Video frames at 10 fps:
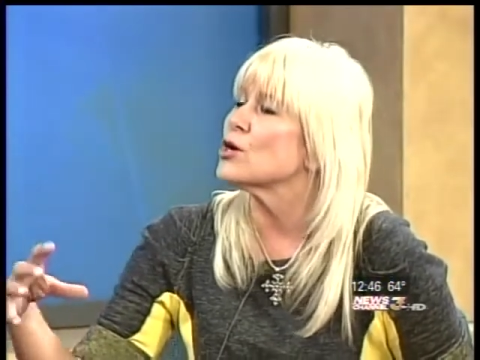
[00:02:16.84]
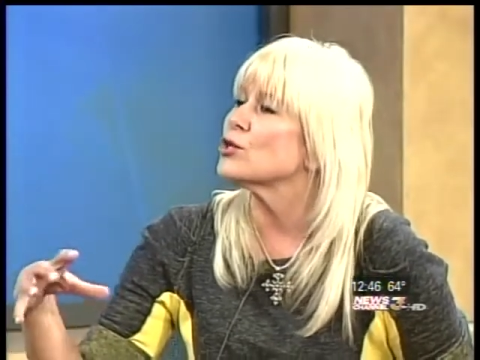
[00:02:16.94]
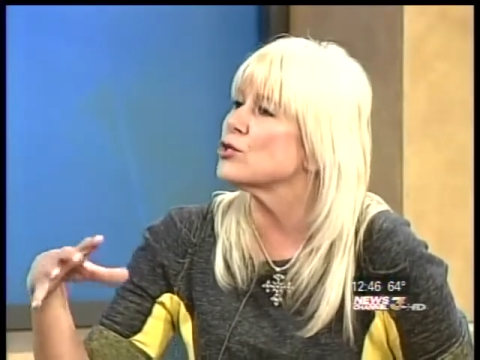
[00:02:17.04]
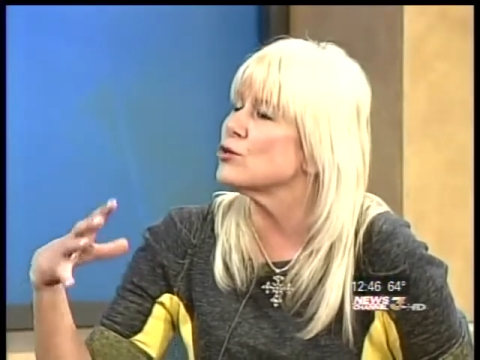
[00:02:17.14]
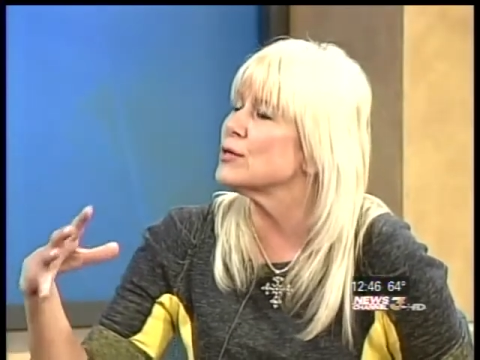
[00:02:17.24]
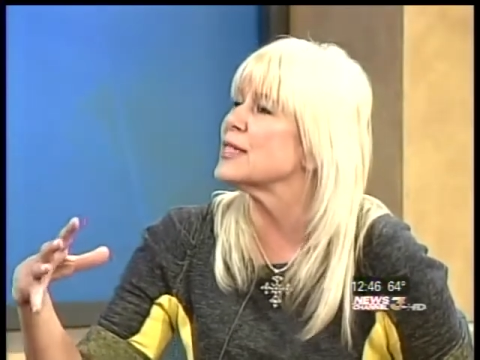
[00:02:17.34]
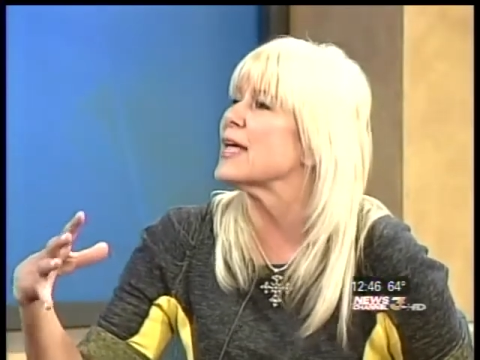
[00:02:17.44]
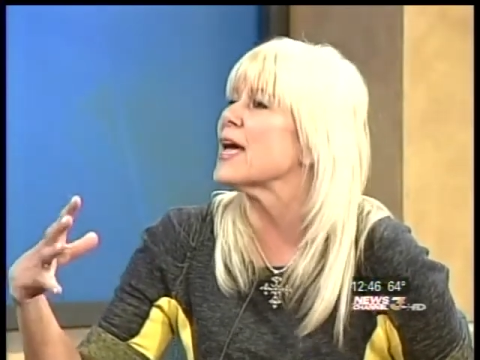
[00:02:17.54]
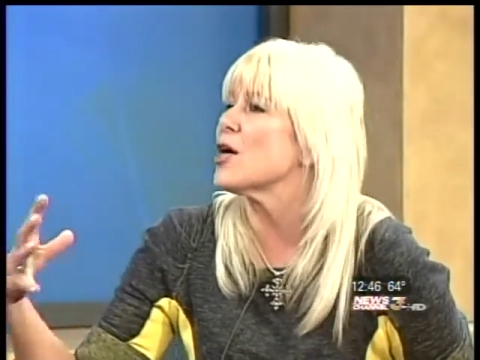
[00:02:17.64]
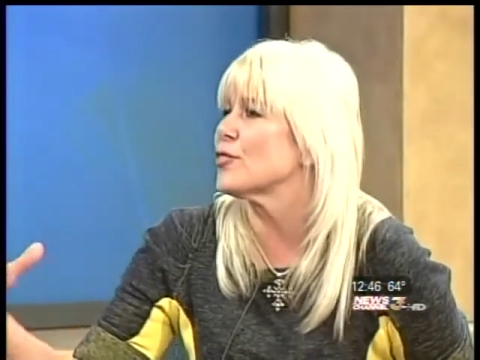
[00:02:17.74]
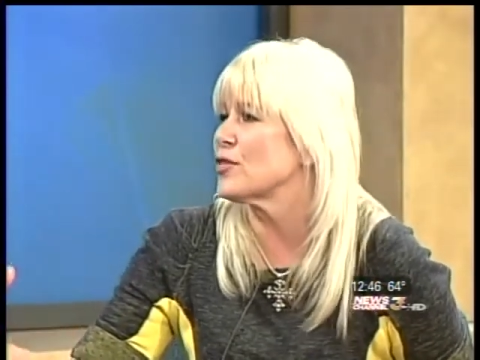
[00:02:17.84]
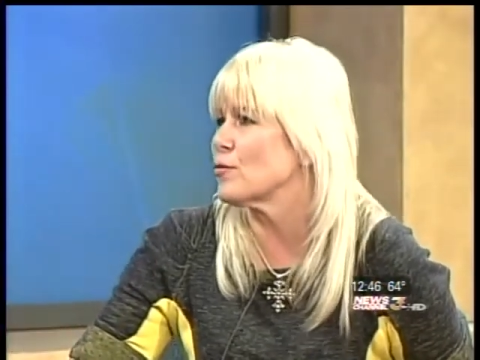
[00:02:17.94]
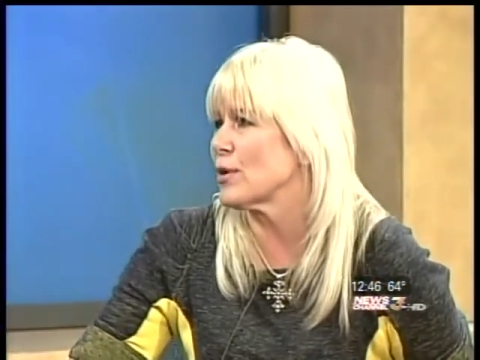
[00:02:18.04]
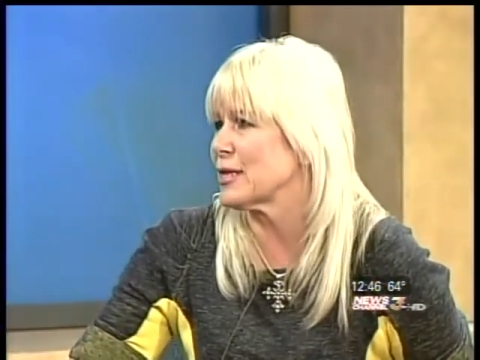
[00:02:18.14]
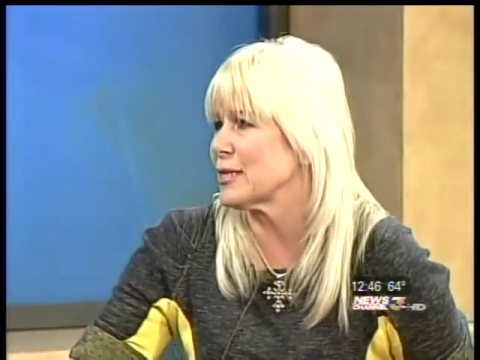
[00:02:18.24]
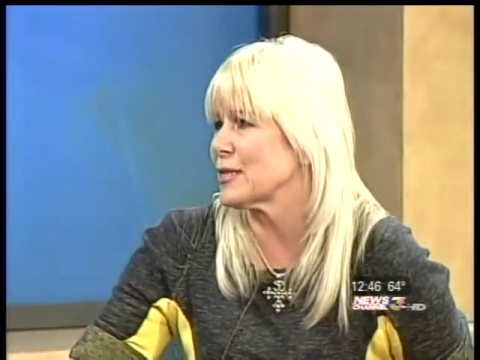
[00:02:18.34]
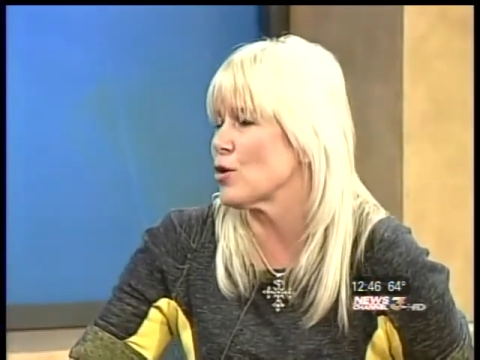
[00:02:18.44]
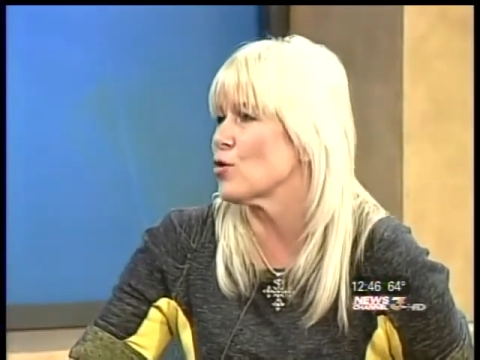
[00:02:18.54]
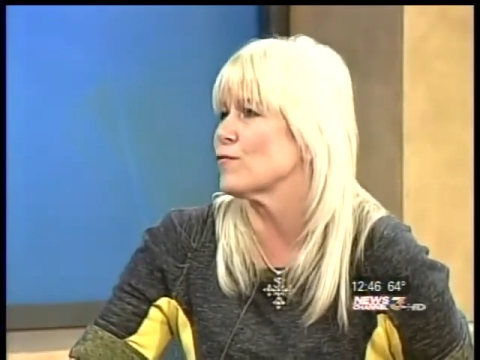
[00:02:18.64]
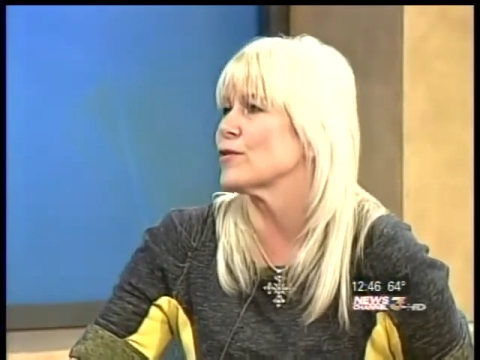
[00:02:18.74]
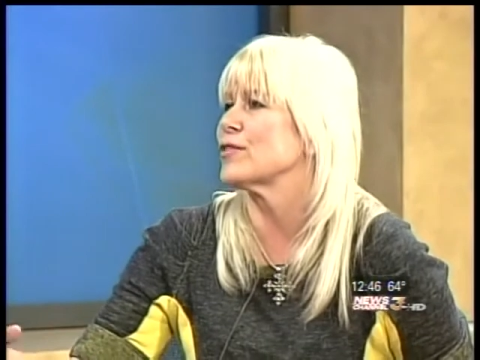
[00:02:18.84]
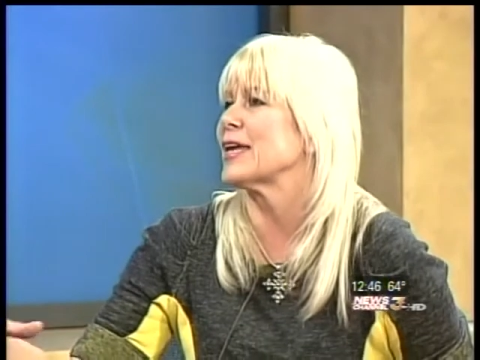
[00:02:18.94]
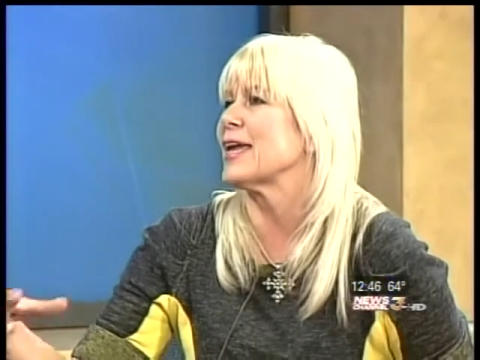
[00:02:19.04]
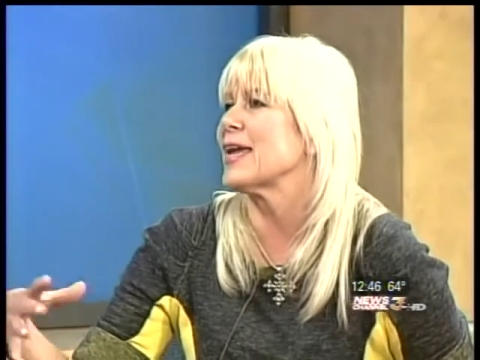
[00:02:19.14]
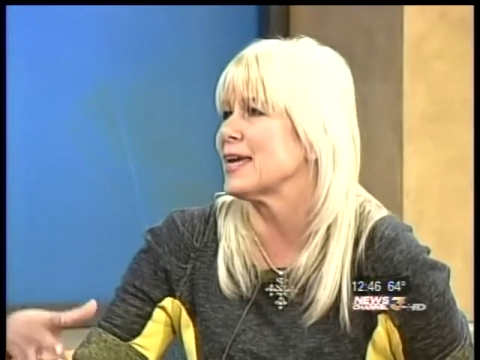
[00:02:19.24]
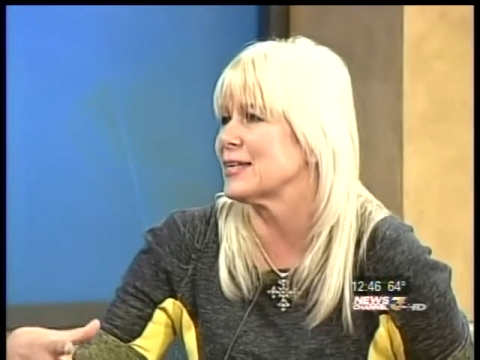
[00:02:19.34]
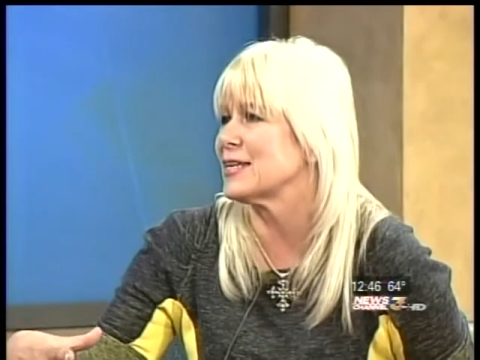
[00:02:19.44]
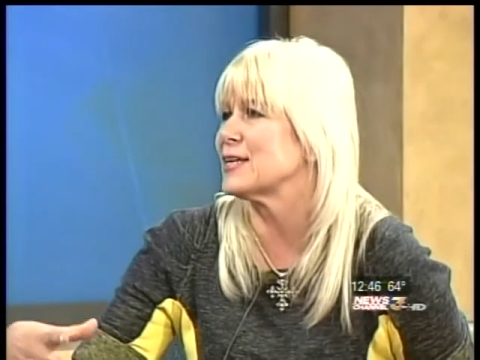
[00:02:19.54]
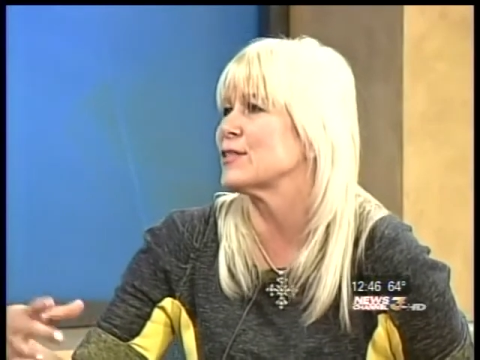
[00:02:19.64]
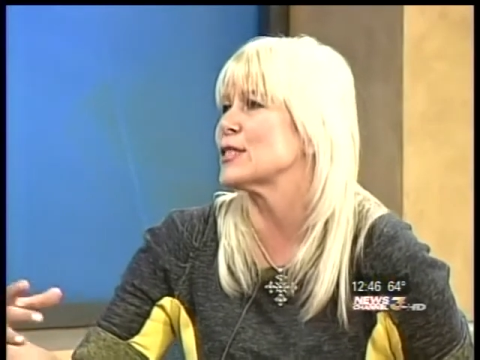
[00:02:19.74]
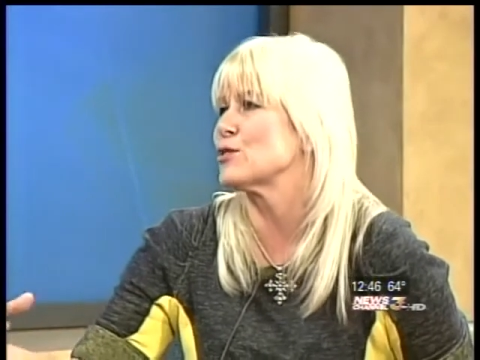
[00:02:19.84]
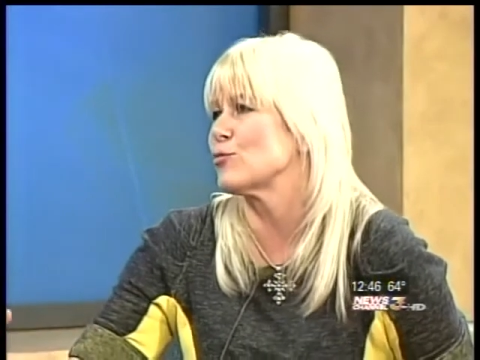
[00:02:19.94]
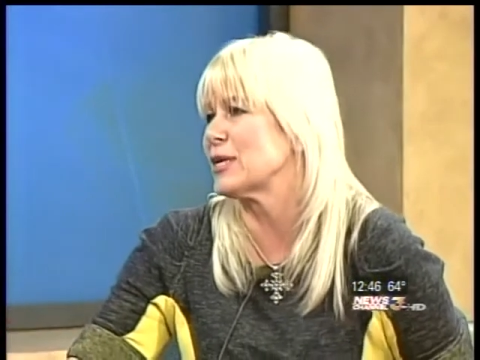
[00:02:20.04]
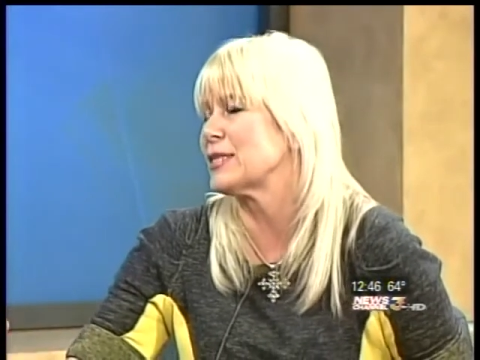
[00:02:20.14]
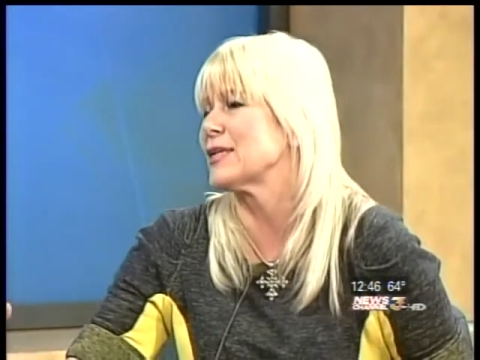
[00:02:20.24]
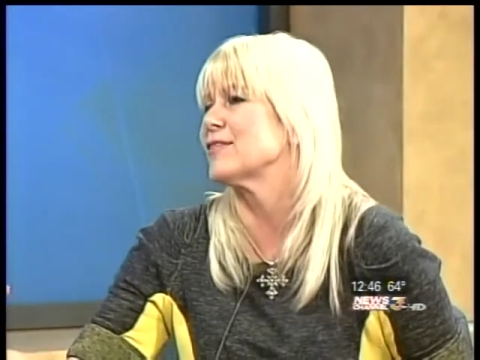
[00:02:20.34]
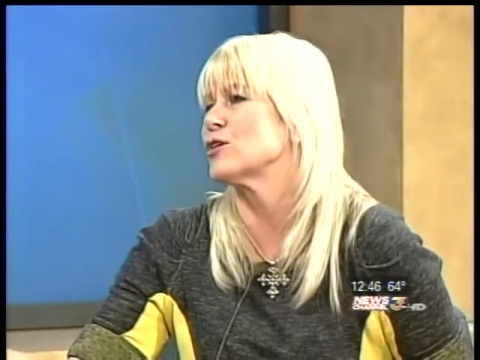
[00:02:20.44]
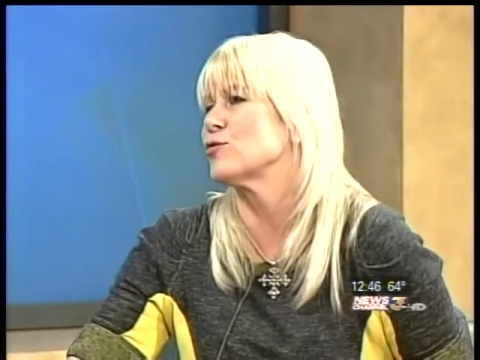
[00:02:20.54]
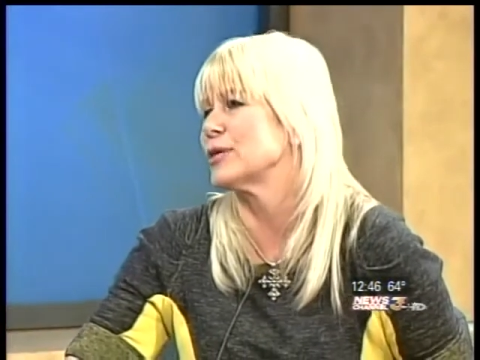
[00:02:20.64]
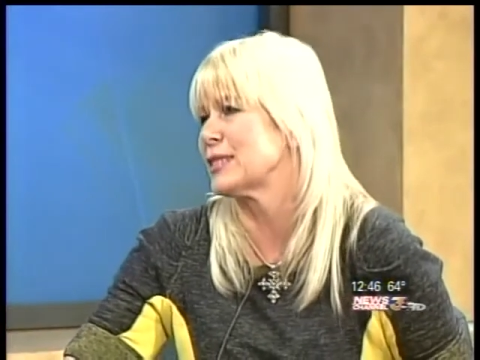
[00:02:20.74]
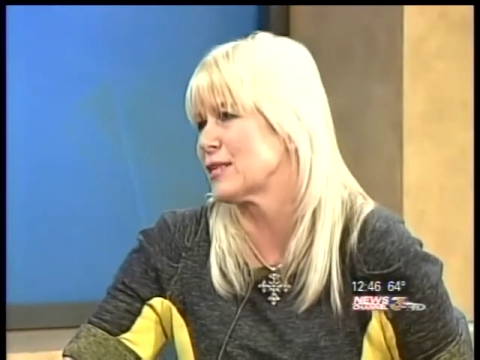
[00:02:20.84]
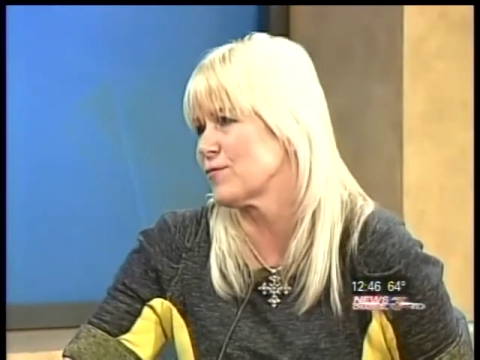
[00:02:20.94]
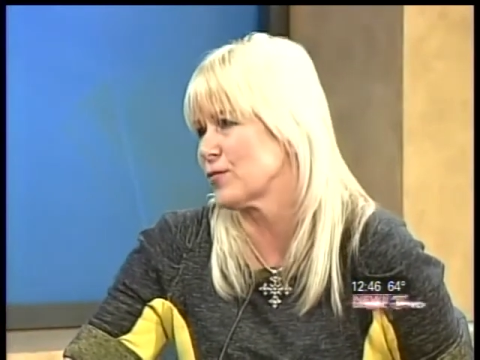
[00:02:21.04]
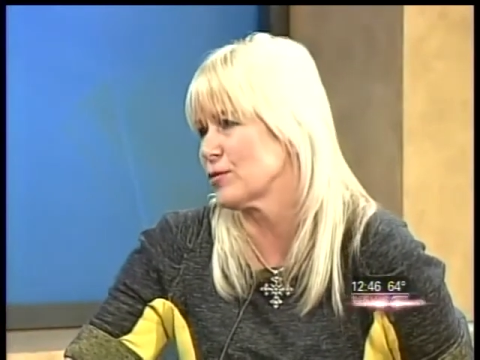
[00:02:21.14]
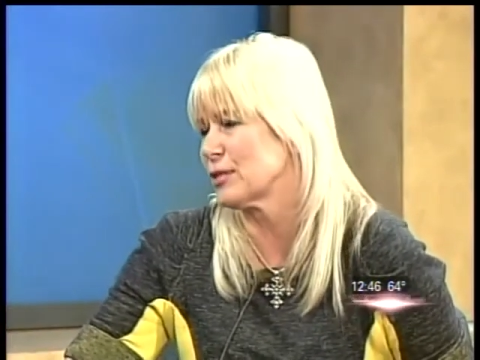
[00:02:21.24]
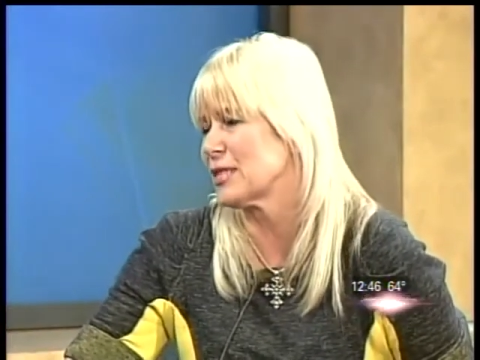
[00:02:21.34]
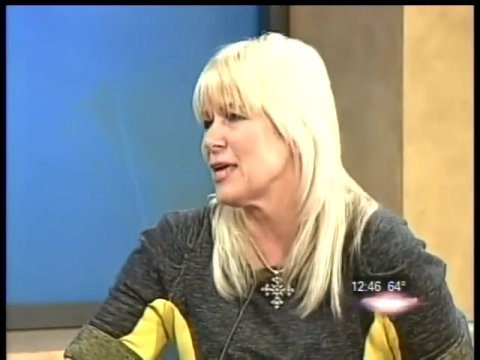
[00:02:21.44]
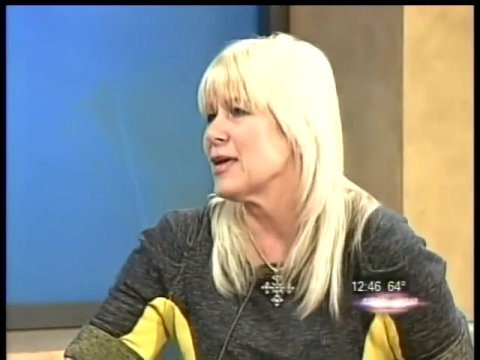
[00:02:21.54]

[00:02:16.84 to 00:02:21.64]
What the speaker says: choose the healthy ones over the candy and the sweets and the greasy foods.